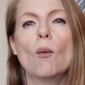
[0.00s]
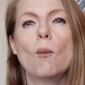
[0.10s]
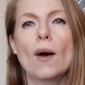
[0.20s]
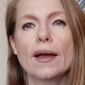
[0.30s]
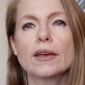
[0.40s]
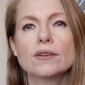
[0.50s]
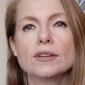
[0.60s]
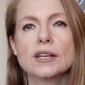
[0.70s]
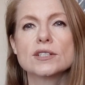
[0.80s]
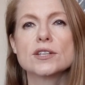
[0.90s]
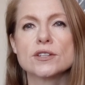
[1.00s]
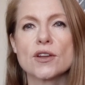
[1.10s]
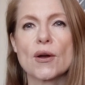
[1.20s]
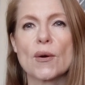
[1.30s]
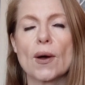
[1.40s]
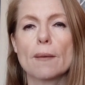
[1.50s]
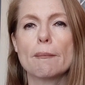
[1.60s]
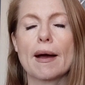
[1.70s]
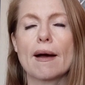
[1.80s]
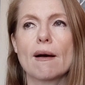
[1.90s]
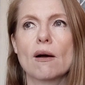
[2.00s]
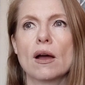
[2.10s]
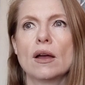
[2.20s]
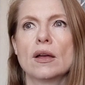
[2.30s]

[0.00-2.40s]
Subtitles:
what you need to know about